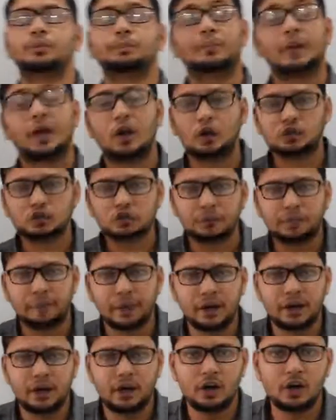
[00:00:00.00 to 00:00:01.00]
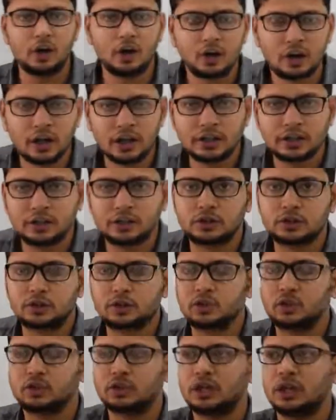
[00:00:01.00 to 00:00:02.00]
because of patriarchal
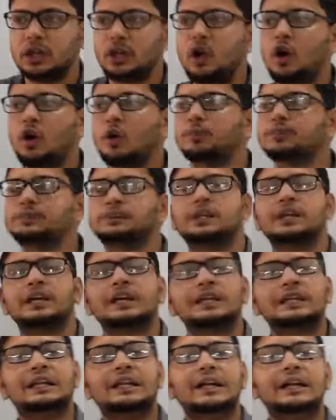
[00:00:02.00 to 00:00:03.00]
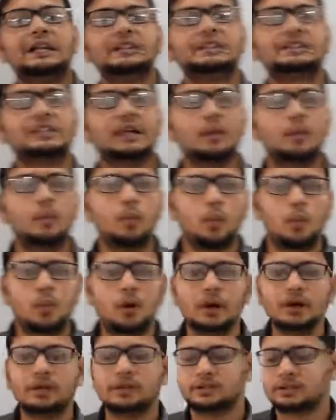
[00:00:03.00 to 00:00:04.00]
social norms. There are some
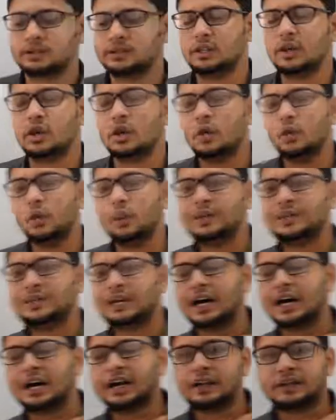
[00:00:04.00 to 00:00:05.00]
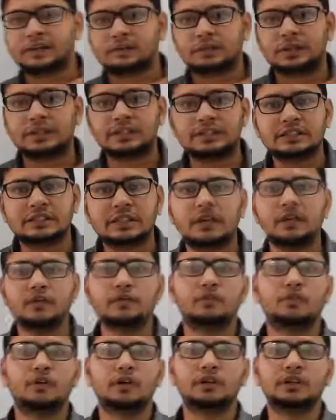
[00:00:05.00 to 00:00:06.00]
works which are
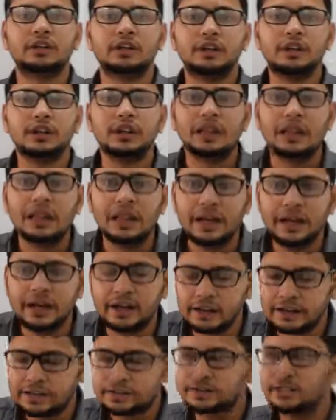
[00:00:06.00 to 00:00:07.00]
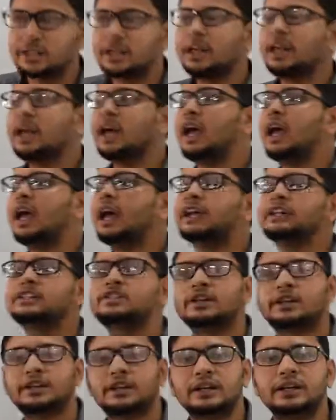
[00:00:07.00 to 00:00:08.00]
reserved for the ladies, and
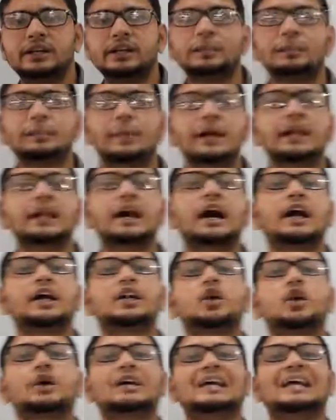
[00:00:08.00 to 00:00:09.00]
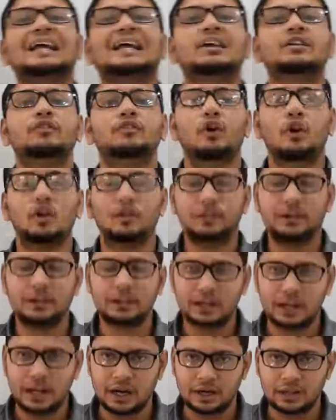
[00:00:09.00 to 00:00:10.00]
generally the men are not involved
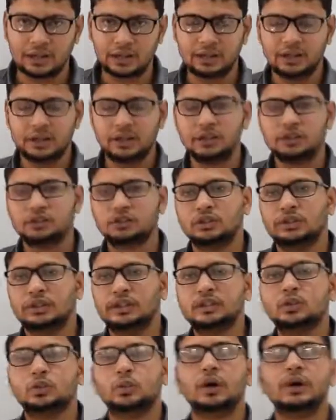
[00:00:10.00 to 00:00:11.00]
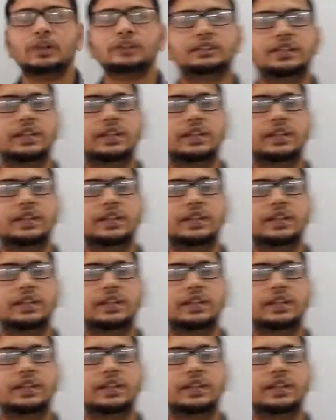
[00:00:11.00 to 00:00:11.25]
in that. So these works